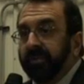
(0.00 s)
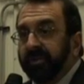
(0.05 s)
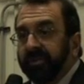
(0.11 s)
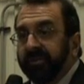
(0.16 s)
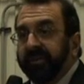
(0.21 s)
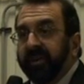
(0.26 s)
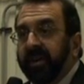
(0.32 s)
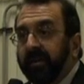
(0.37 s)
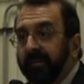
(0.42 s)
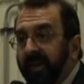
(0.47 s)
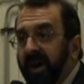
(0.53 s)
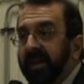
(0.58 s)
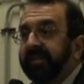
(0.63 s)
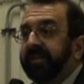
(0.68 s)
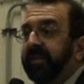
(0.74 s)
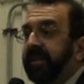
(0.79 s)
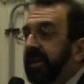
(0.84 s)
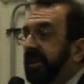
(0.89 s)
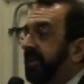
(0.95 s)
which is a
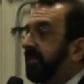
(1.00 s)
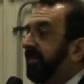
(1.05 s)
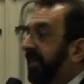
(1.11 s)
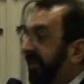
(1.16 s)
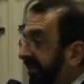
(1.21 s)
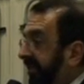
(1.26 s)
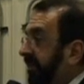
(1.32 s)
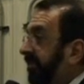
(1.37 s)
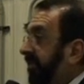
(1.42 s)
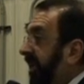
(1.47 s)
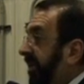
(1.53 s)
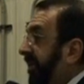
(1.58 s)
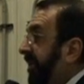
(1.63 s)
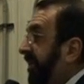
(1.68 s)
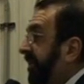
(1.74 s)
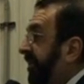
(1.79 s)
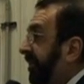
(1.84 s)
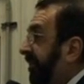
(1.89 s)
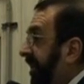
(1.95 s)
Hamas-linked Muslim
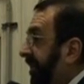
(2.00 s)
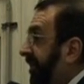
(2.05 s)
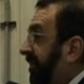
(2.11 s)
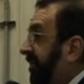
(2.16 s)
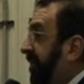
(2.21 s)
Brotherhood front